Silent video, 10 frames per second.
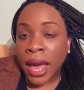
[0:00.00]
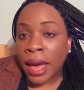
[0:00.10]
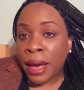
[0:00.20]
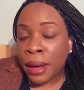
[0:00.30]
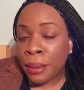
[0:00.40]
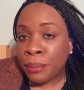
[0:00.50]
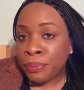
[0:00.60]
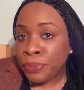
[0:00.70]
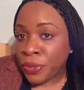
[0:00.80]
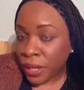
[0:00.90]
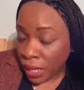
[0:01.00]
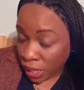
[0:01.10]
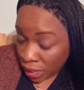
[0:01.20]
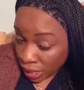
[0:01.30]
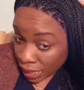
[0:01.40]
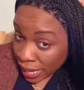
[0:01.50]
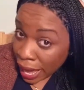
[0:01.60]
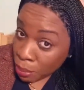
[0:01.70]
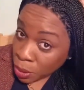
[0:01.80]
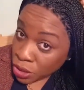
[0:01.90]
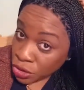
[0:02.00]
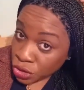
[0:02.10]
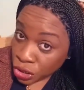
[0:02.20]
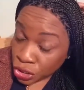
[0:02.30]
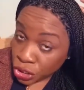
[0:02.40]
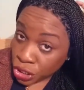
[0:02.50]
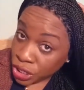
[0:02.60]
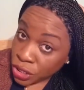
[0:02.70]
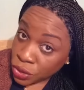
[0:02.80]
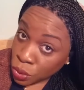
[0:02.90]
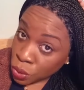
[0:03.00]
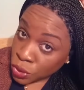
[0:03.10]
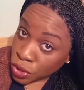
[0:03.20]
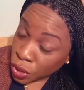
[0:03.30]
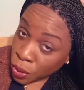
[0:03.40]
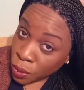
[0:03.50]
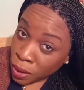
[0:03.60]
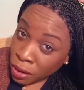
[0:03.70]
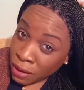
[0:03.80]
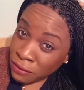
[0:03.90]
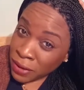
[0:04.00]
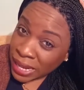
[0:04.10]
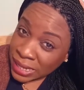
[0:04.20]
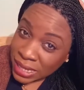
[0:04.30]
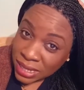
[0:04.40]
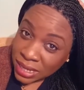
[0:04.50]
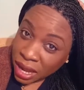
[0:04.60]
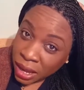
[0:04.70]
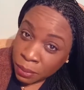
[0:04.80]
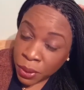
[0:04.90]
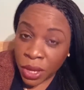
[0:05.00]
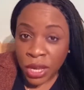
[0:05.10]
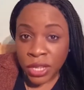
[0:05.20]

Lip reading: The cap construction is also a vented type.